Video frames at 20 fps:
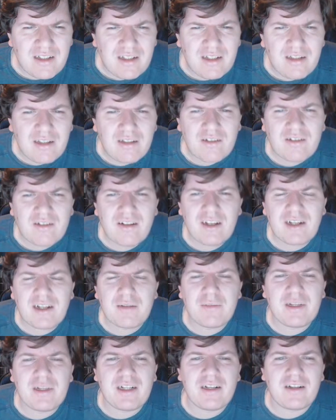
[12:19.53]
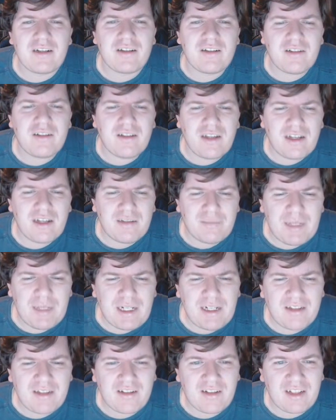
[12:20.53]
Looks like I made
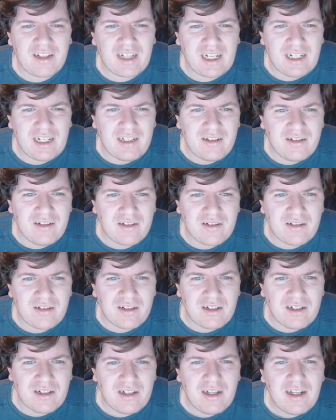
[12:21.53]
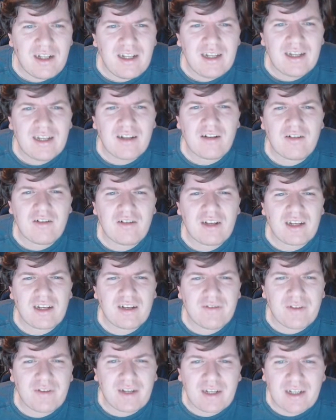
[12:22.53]
a change earlier. It looks like I
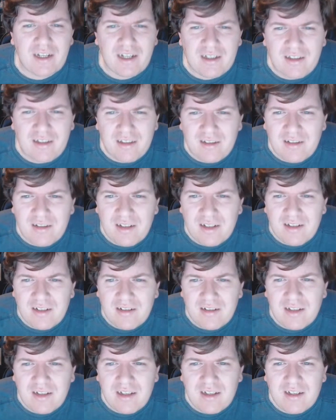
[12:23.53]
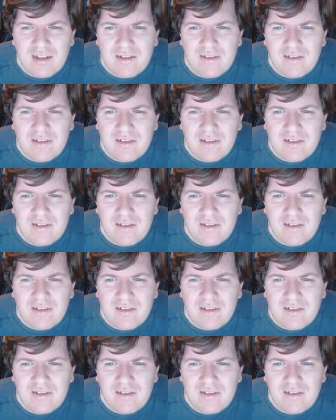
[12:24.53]
forgot to change that.